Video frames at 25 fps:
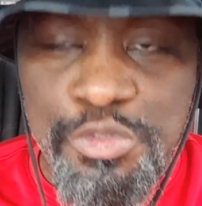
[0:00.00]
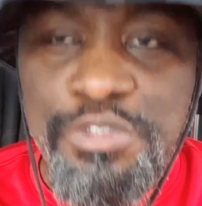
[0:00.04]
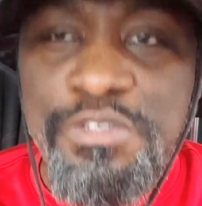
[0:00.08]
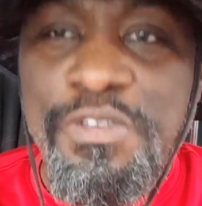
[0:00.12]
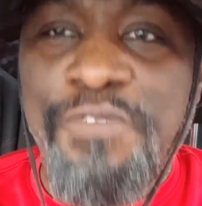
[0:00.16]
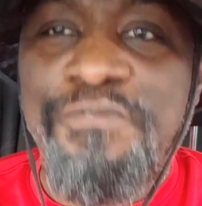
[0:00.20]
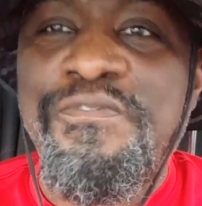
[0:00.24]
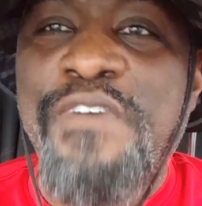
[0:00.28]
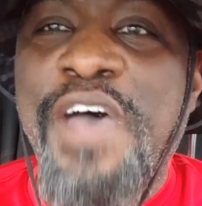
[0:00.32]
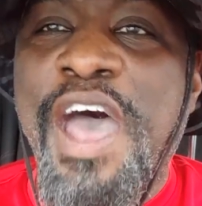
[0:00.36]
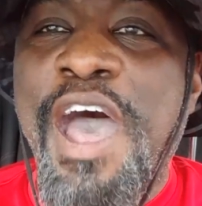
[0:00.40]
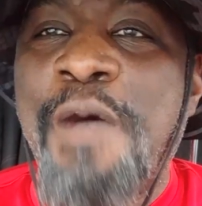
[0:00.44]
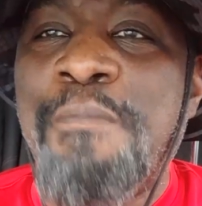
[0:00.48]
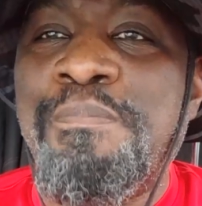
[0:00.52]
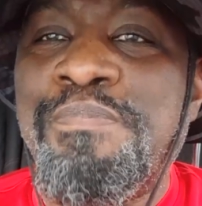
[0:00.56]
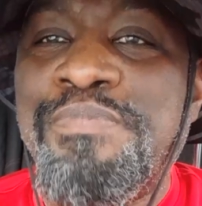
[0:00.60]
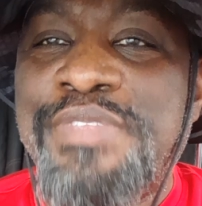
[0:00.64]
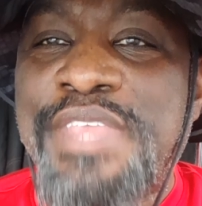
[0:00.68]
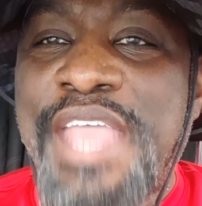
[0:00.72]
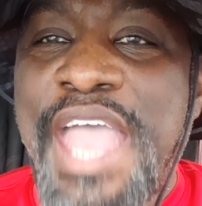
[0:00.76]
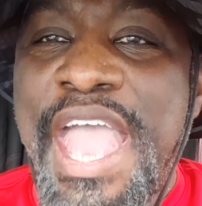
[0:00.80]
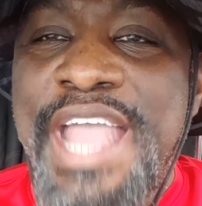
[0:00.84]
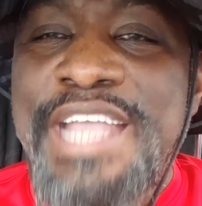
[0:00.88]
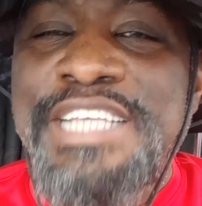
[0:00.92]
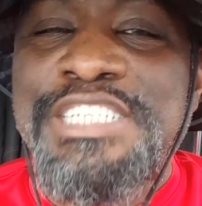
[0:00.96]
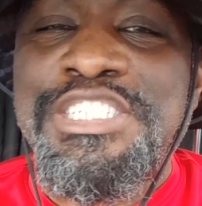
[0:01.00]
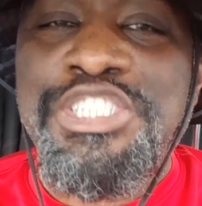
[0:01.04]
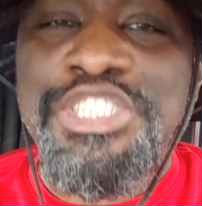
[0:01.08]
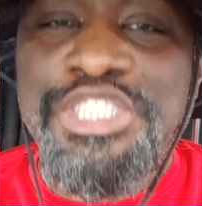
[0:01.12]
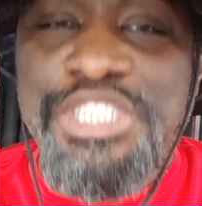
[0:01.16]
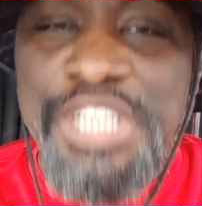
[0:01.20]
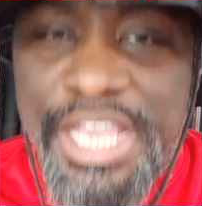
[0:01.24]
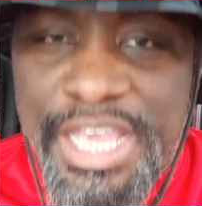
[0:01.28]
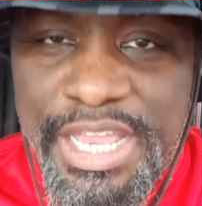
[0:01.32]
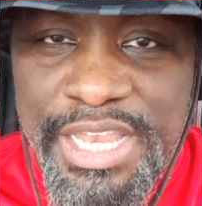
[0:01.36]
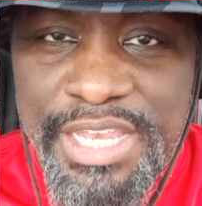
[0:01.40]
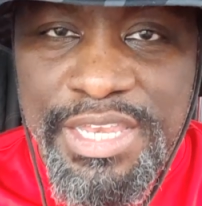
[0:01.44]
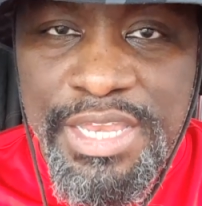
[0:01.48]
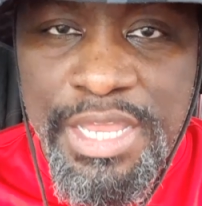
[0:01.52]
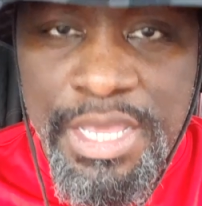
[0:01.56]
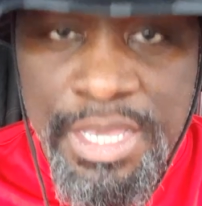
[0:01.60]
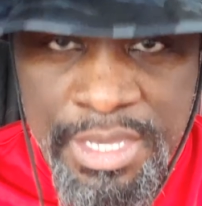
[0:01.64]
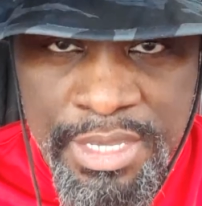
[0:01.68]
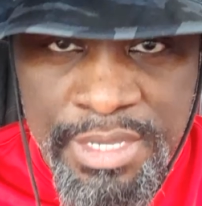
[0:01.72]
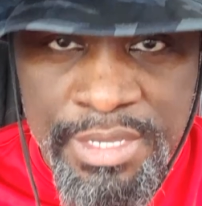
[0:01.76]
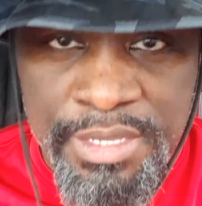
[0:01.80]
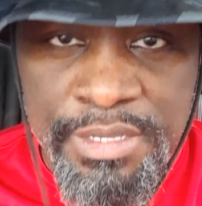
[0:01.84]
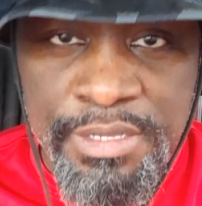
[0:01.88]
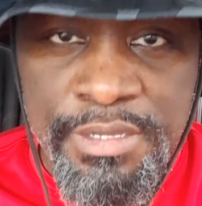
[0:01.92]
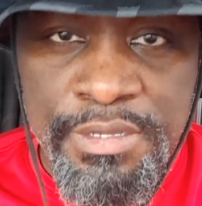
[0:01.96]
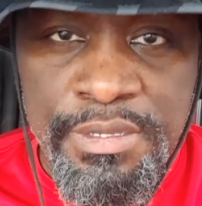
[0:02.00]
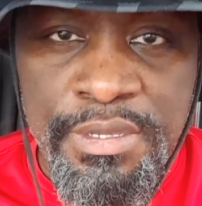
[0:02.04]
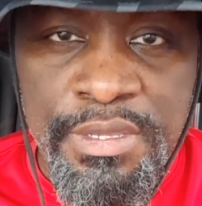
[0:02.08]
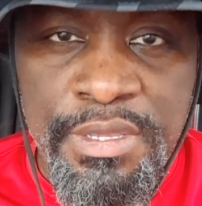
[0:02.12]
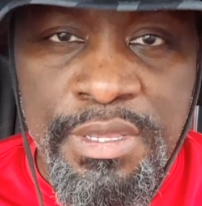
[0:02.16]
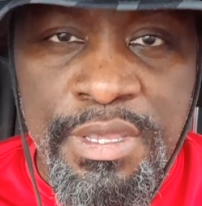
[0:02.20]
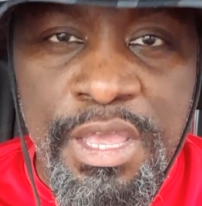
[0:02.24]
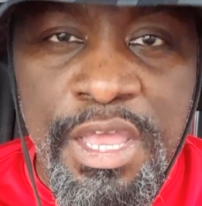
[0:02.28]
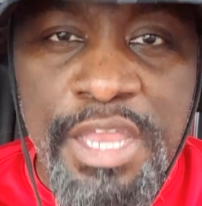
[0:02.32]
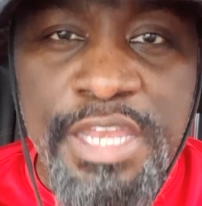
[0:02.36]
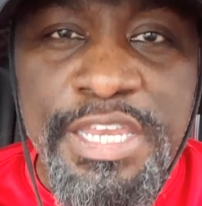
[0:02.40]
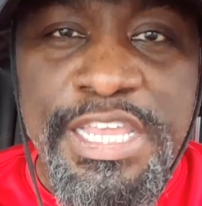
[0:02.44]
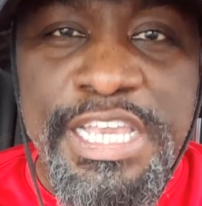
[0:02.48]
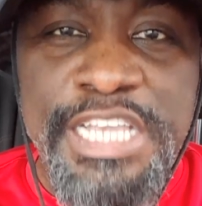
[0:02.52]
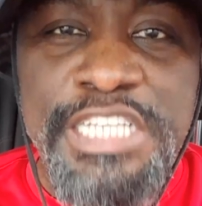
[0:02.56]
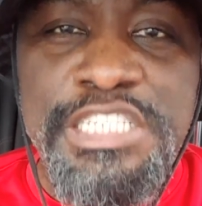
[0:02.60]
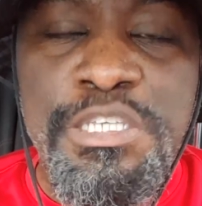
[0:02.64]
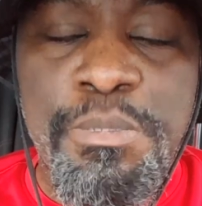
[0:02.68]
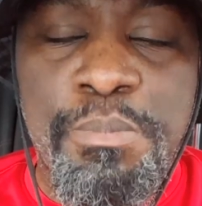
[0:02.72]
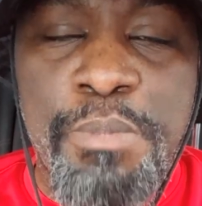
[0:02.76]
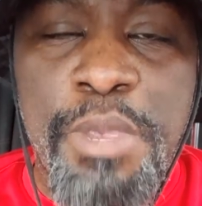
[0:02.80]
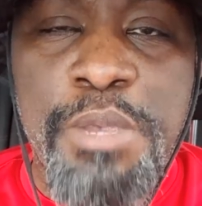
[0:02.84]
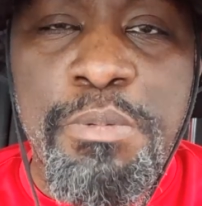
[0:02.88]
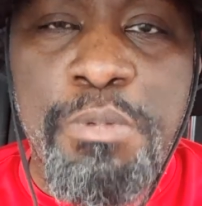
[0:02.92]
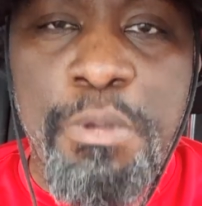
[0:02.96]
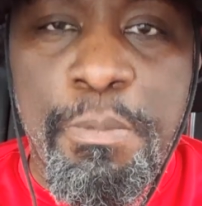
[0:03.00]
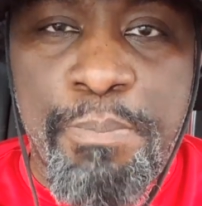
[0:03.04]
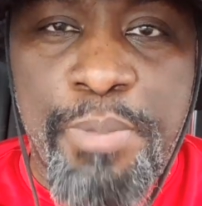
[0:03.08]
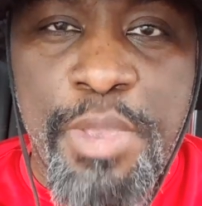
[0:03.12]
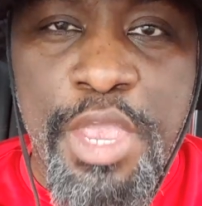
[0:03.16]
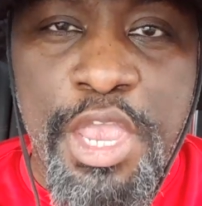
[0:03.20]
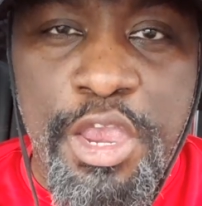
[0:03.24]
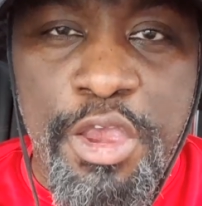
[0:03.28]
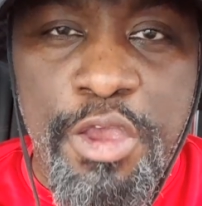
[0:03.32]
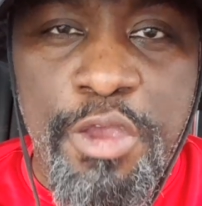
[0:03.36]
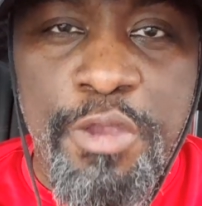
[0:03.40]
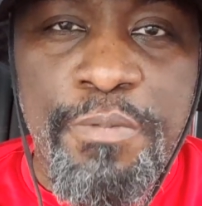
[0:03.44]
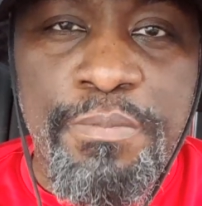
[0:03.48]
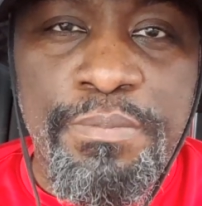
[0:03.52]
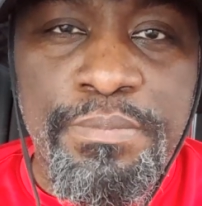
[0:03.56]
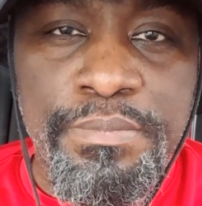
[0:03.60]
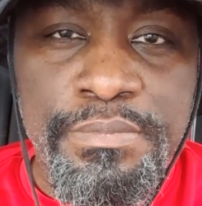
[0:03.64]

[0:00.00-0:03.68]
The foundation needs to be repaired.